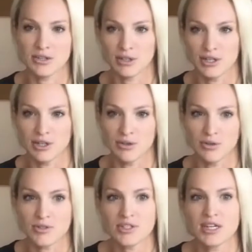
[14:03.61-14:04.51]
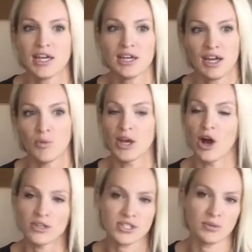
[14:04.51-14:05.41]
you can use. And we
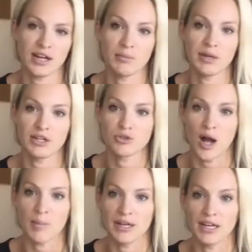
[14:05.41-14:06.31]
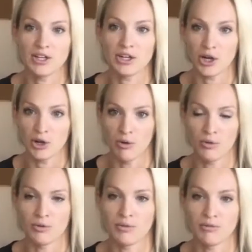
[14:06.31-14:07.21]
also recommend dropping in your
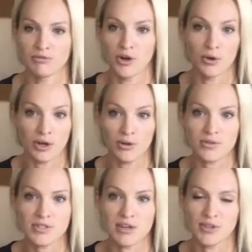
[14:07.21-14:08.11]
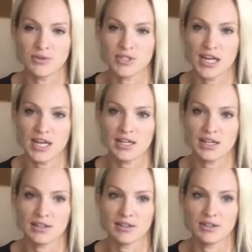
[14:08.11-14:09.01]
own photos if you take
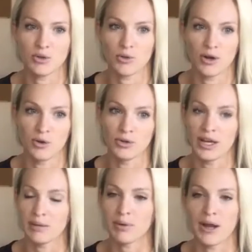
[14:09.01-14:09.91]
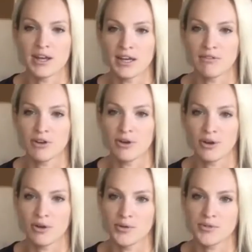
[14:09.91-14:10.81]
your own like branding
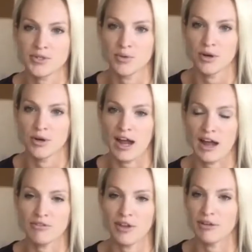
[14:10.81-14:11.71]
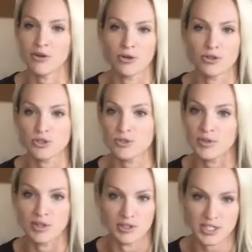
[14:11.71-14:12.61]
photos or have like photo shoots with
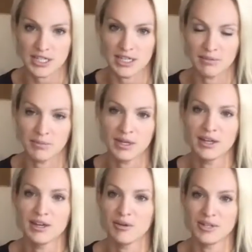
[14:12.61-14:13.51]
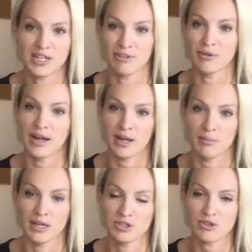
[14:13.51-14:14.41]
your team, we definitely
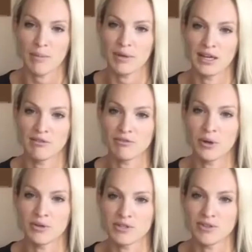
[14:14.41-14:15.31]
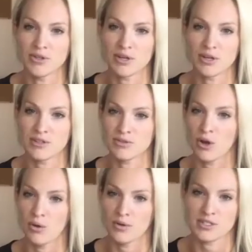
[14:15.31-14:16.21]
recommend dropping in photos of you because those
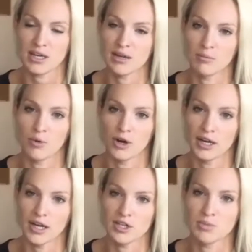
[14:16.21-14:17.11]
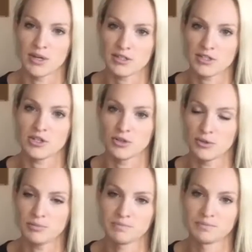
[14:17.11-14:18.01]
always get more engagements too.